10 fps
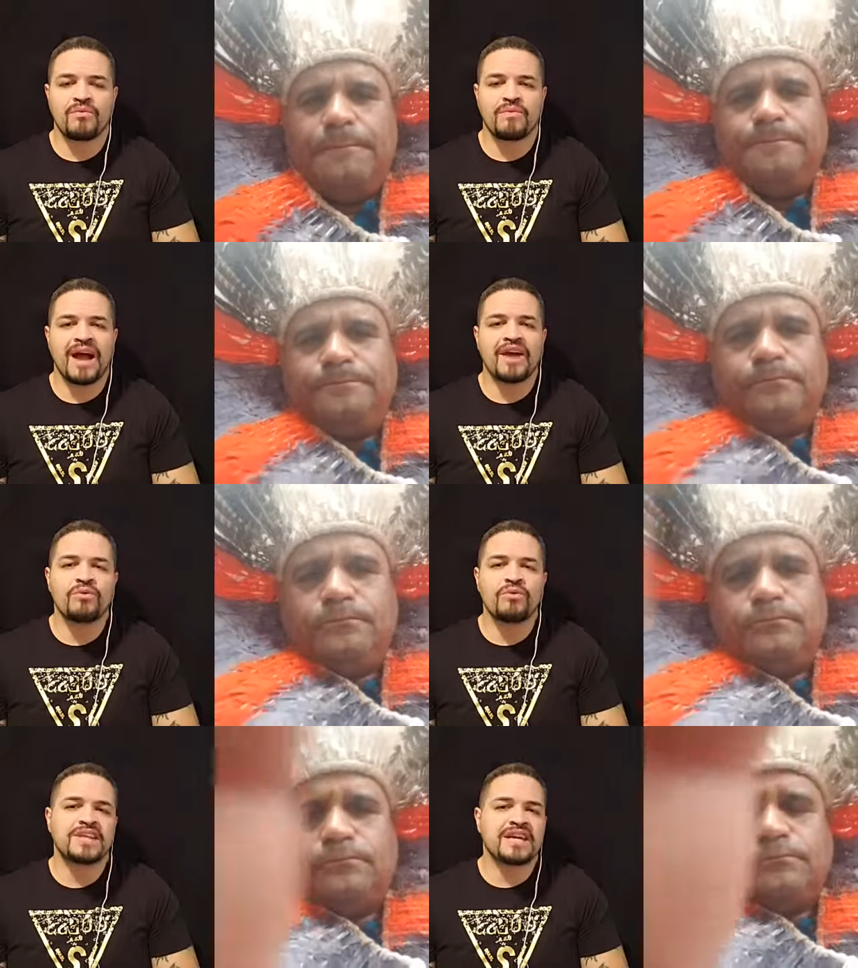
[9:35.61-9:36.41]
Speaker 1: I
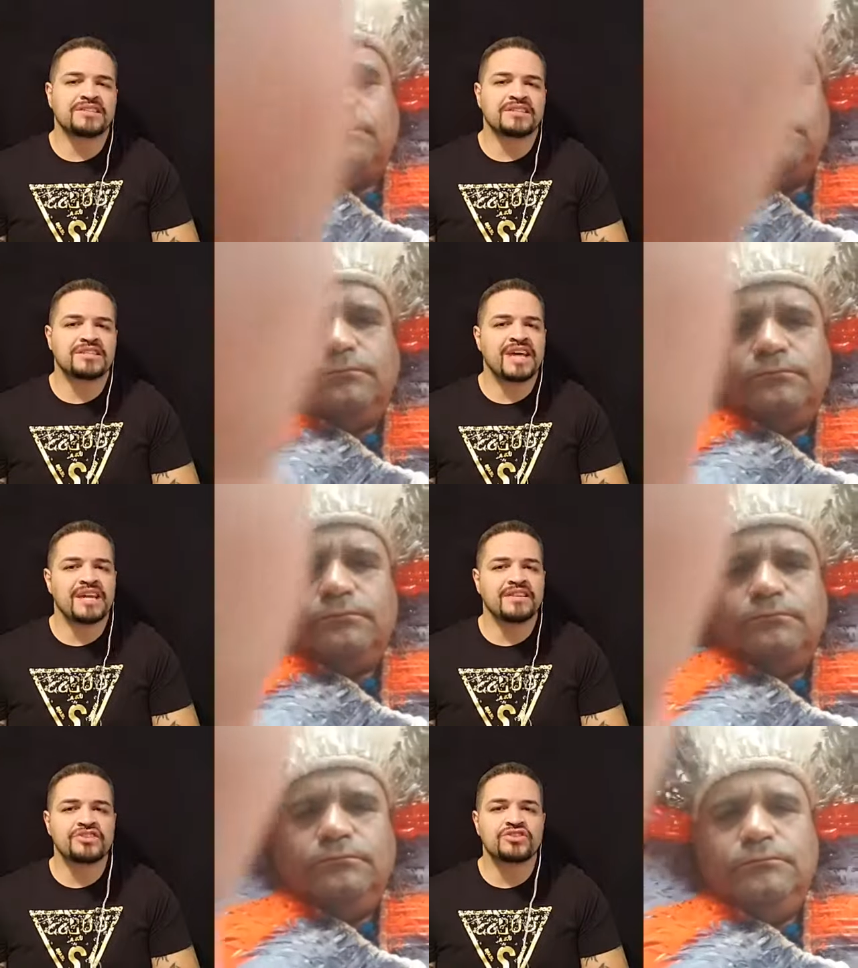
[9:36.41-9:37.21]
always ask
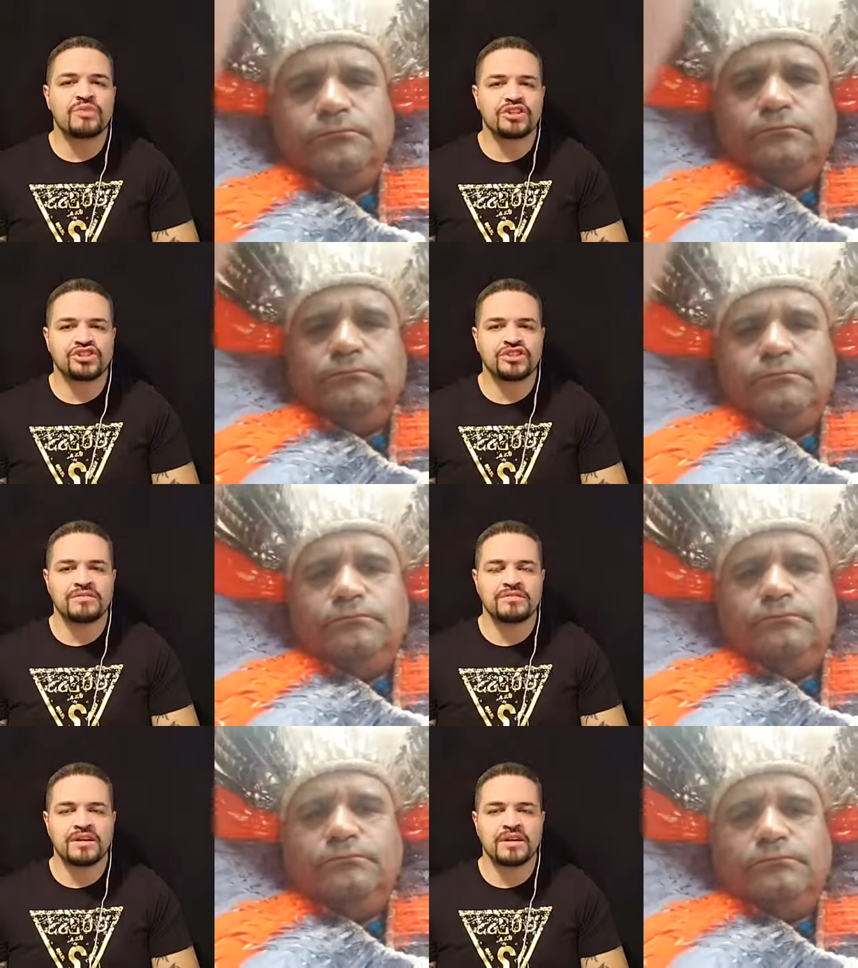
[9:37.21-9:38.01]
talent this question,
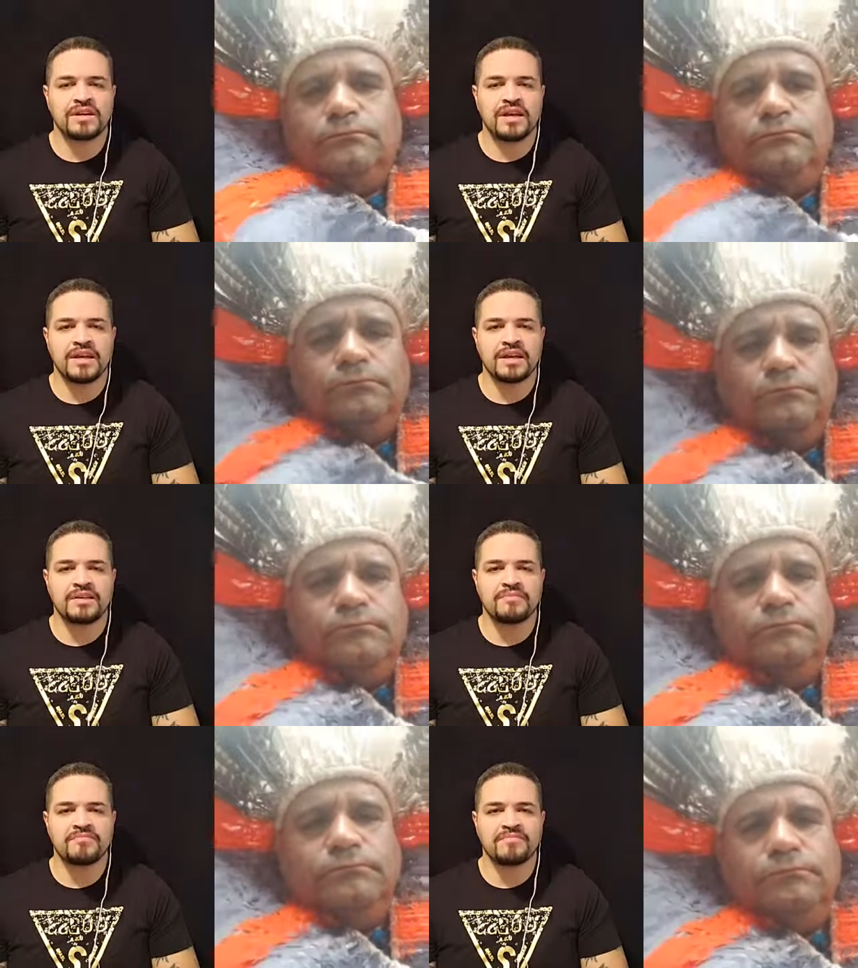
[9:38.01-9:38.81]
and
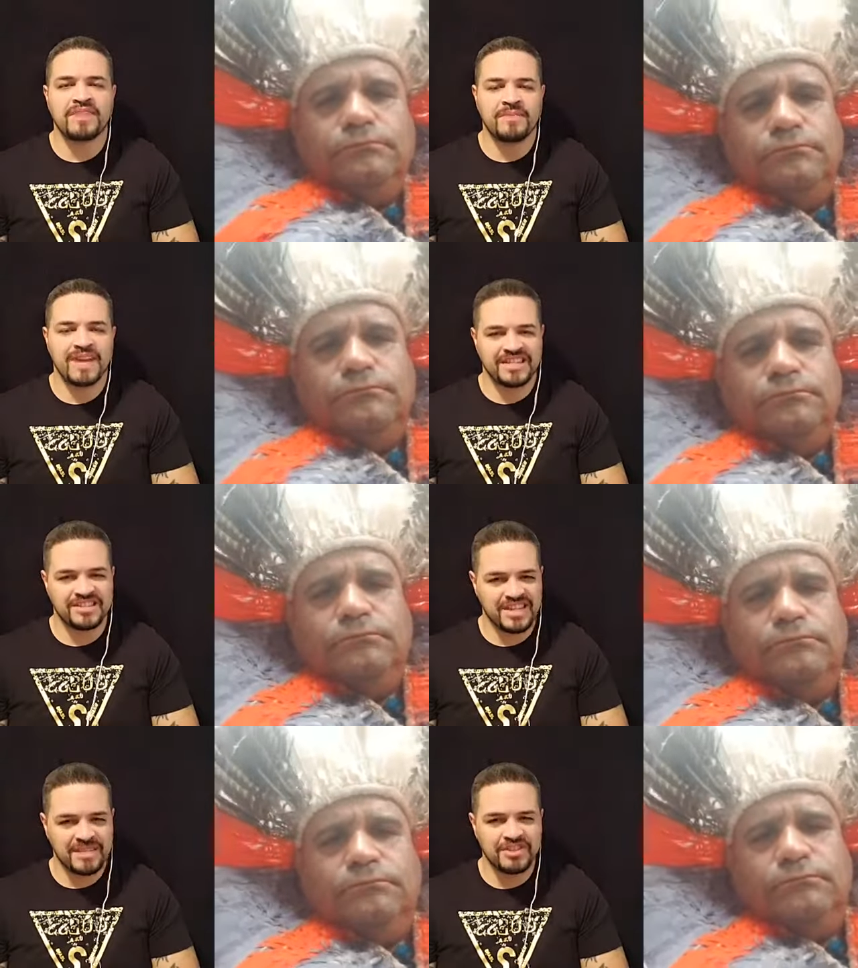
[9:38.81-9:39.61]
I'm going to ask the
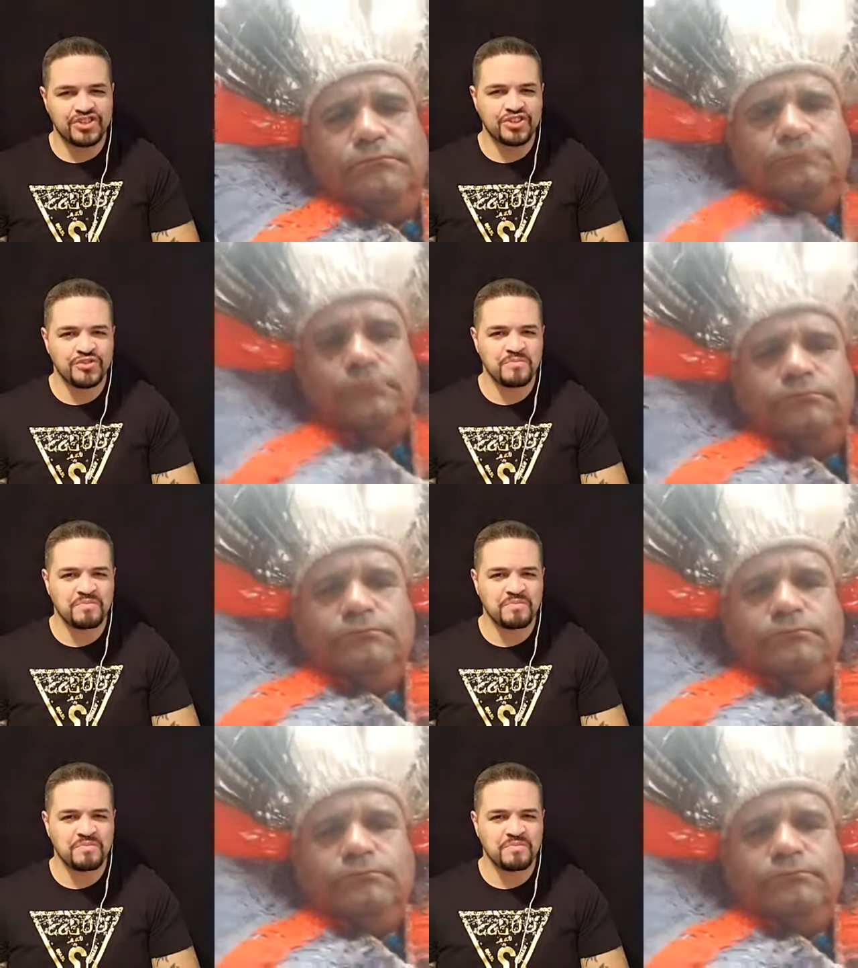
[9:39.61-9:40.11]
same thing to you.